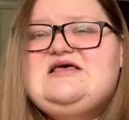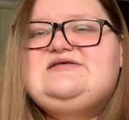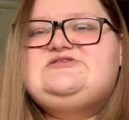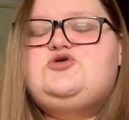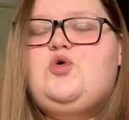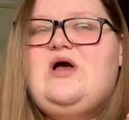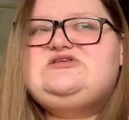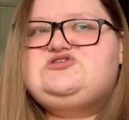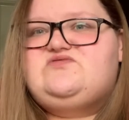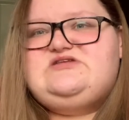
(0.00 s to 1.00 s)
Still quite
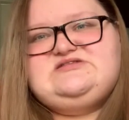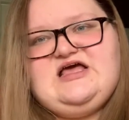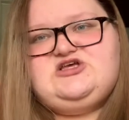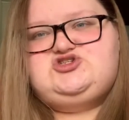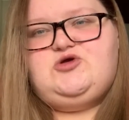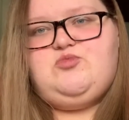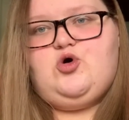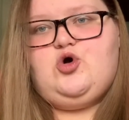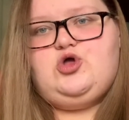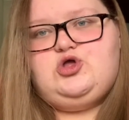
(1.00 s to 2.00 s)
soft in texture,
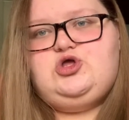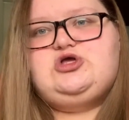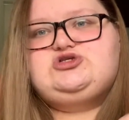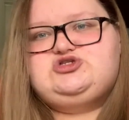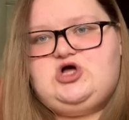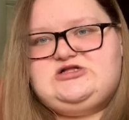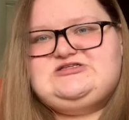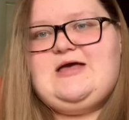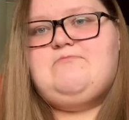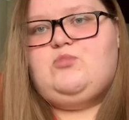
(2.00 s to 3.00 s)
but you can start to
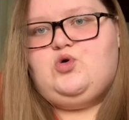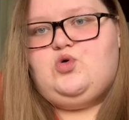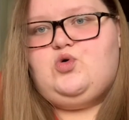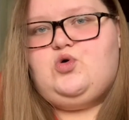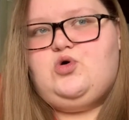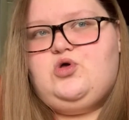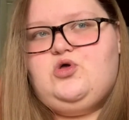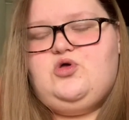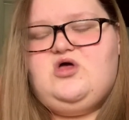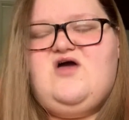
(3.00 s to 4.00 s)
get more
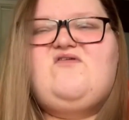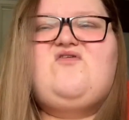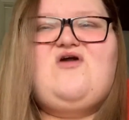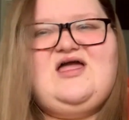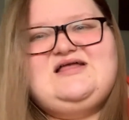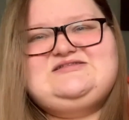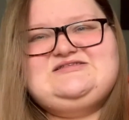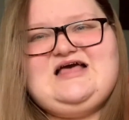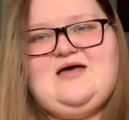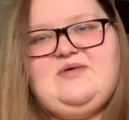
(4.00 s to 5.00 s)
of a variety
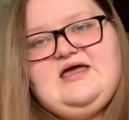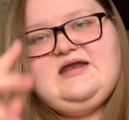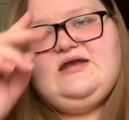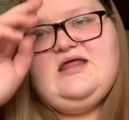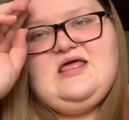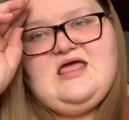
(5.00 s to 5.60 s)
type in.